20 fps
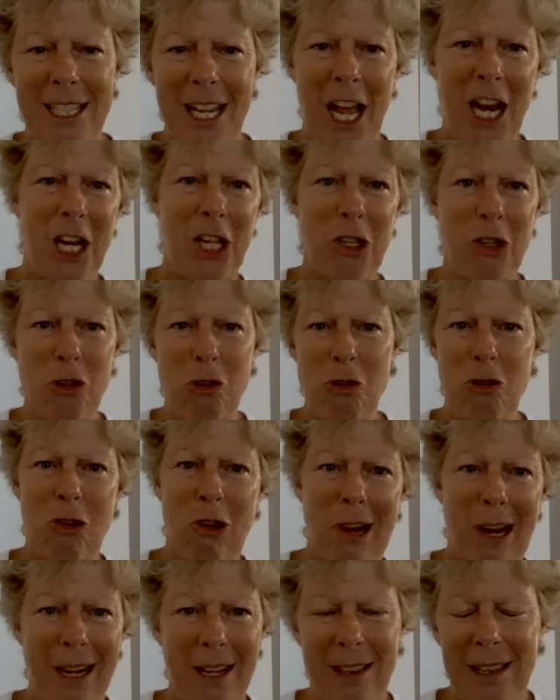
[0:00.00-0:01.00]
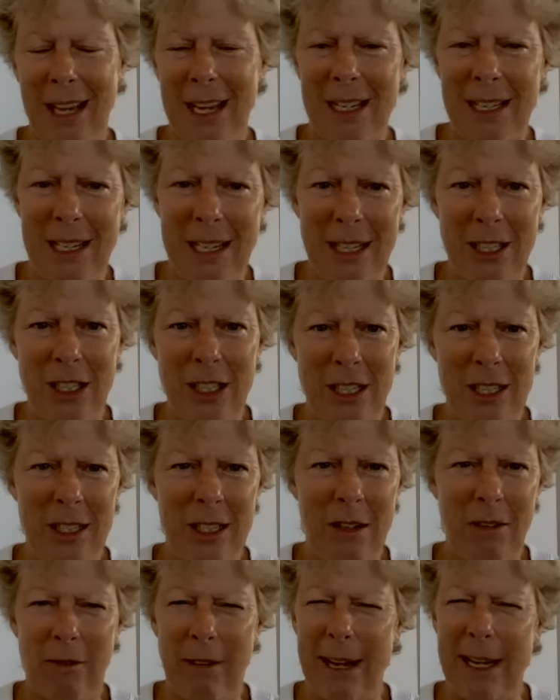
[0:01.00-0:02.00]
telling Ukraine they need to
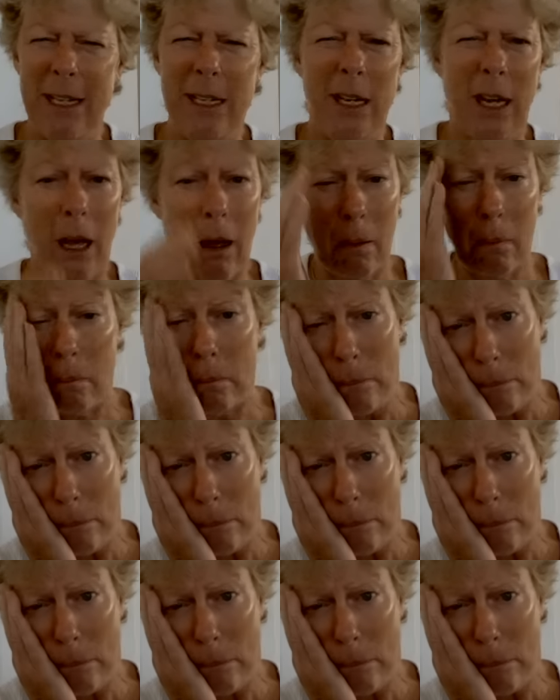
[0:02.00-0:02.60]
surrender.